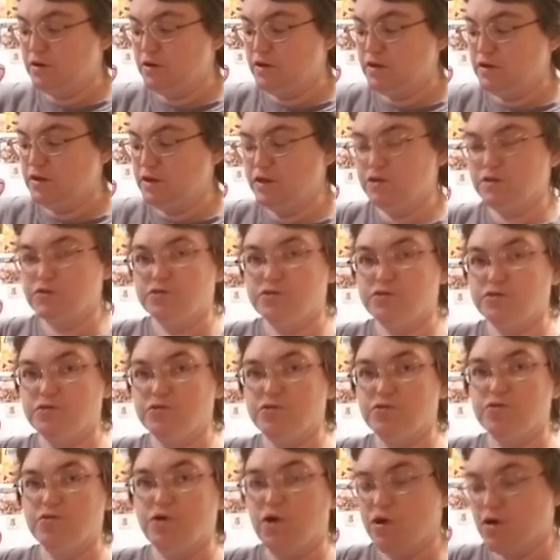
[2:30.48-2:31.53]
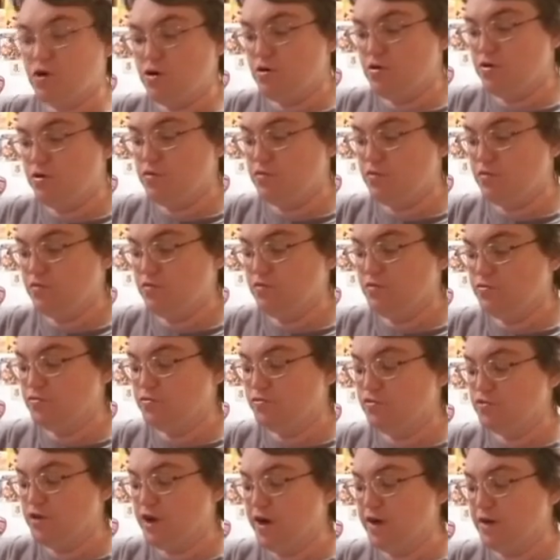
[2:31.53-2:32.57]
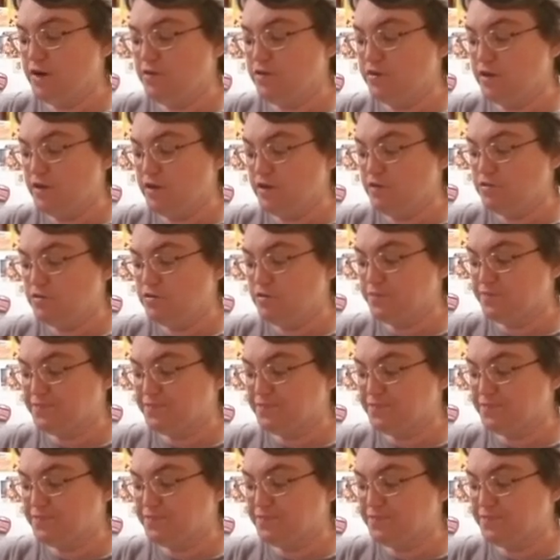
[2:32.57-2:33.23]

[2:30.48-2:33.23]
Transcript: into our dry ingredients.